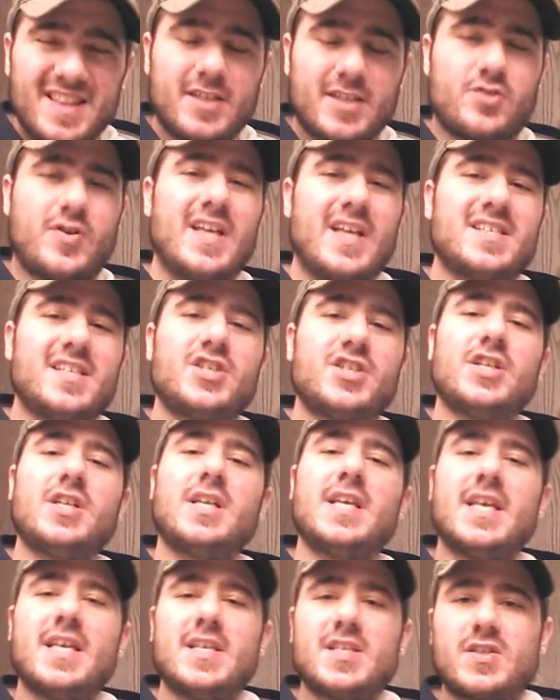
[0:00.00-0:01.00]
the transition
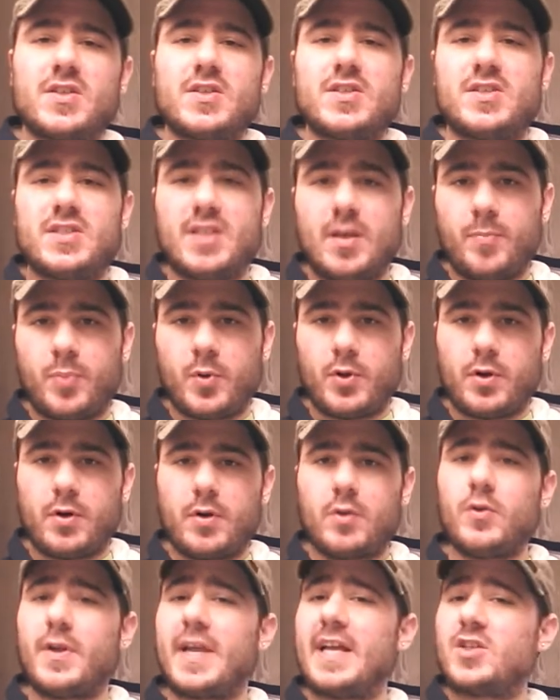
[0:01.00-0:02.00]
is
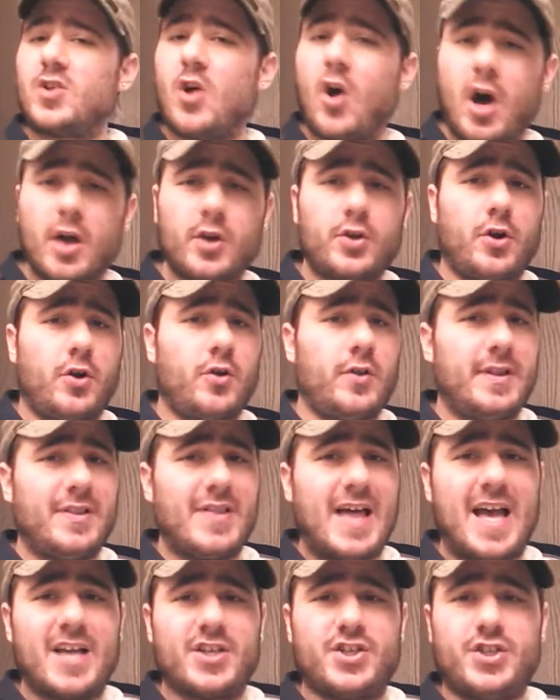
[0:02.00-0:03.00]
simpler. Look at Todd Gurley
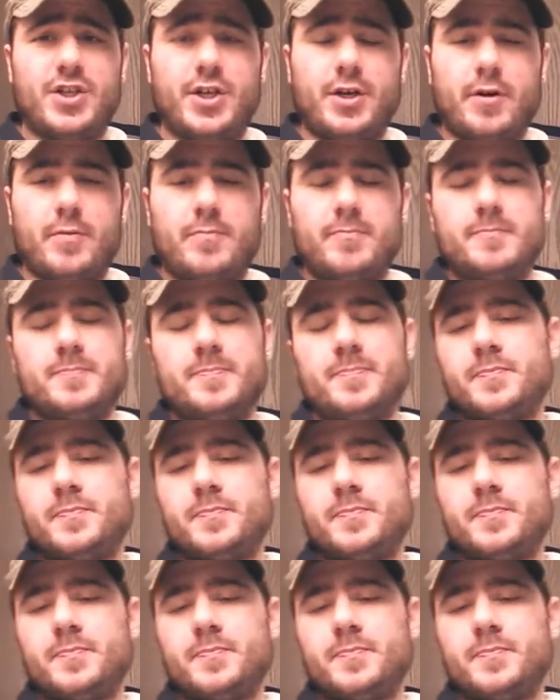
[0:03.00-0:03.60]
last year.